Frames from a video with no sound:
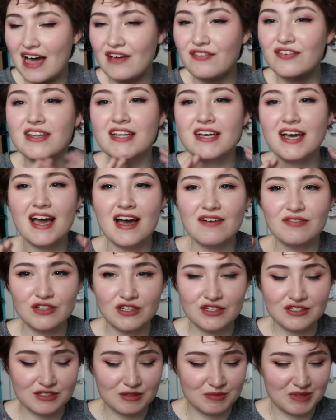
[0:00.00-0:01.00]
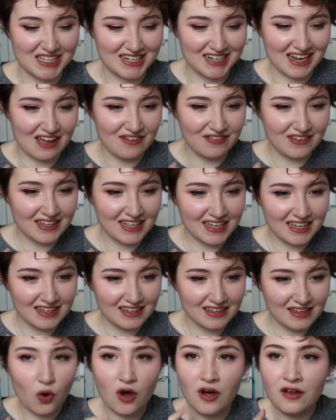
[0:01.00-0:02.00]
I feel like I have learned something. I feel like,
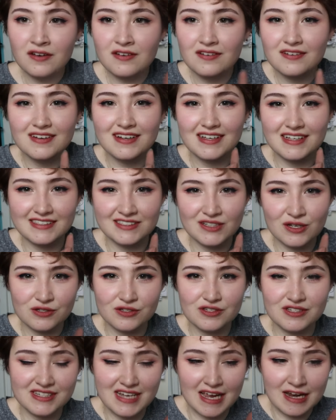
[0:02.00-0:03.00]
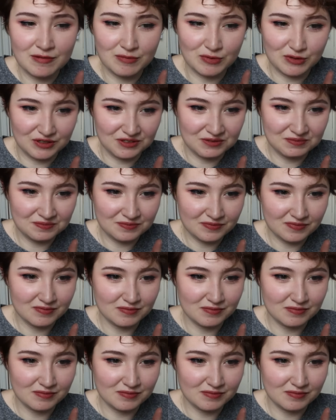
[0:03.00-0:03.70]
one, it's not sustainable